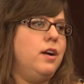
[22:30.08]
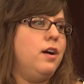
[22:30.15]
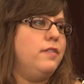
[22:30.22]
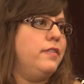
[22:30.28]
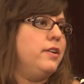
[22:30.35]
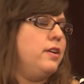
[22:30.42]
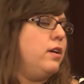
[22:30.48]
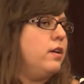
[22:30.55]

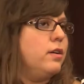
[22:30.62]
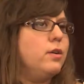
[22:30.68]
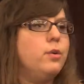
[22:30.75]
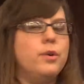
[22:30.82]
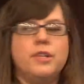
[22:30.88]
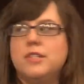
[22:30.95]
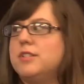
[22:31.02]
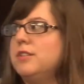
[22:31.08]
often aren't
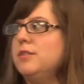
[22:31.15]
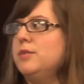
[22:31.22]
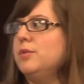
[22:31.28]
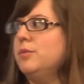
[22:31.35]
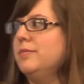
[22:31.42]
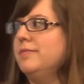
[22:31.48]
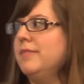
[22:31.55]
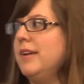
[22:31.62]
going
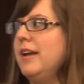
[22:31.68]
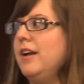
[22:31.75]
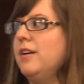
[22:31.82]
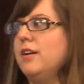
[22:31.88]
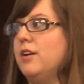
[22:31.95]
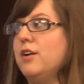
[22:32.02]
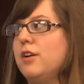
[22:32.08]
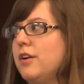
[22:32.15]
to
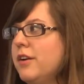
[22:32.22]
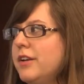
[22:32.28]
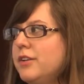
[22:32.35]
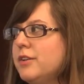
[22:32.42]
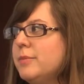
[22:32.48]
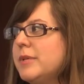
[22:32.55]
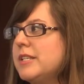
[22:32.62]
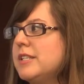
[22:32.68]
occur in
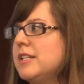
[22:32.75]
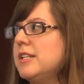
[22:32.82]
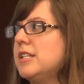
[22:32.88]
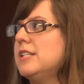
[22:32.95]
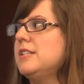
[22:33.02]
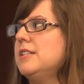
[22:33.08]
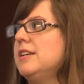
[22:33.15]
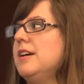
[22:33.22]
your
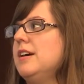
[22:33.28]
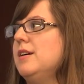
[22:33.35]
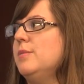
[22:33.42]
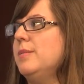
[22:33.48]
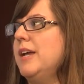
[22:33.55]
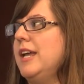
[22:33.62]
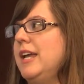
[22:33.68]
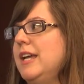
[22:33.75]
business,
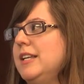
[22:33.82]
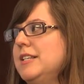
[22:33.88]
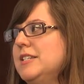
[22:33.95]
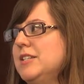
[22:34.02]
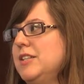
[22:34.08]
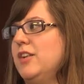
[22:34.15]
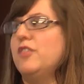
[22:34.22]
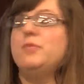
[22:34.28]
and
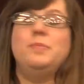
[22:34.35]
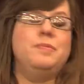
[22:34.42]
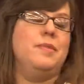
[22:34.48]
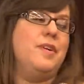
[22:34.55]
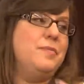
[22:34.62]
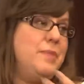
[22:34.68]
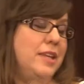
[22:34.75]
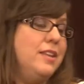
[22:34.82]
there have
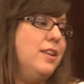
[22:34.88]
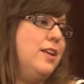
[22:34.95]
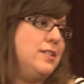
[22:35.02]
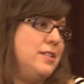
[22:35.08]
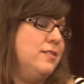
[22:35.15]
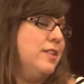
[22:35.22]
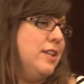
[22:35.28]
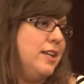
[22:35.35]
been
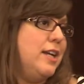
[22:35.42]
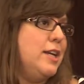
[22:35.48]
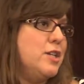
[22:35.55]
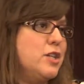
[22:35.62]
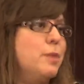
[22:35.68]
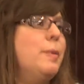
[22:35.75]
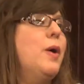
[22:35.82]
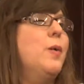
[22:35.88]
lots of
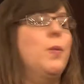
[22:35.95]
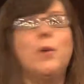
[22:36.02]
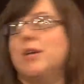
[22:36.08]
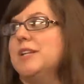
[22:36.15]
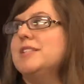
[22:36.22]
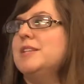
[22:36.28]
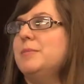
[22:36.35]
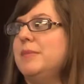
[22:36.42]
litigation about what
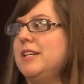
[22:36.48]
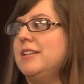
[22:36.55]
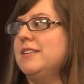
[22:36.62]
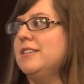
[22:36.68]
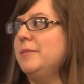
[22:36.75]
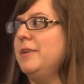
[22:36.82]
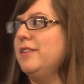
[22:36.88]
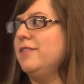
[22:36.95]
does it mean
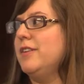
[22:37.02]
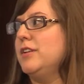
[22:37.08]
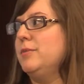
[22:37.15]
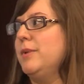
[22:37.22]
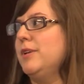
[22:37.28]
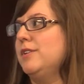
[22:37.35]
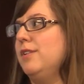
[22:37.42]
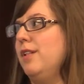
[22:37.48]
to be a
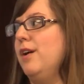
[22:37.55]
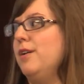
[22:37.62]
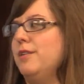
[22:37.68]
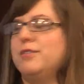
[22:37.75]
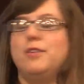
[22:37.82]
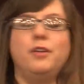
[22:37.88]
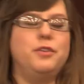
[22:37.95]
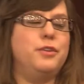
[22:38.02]
fundamental
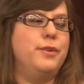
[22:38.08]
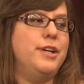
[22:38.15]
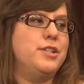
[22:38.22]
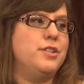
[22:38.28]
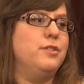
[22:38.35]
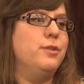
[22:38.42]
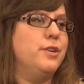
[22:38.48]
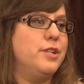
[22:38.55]

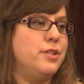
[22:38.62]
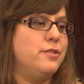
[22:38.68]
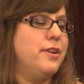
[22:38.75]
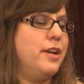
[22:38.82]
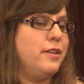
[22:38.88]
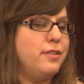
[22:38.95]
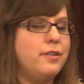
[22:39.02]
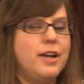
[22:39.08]
alteration or a
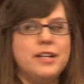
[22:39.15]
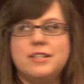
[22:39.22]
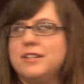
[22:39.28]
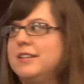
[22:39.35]
direct threat.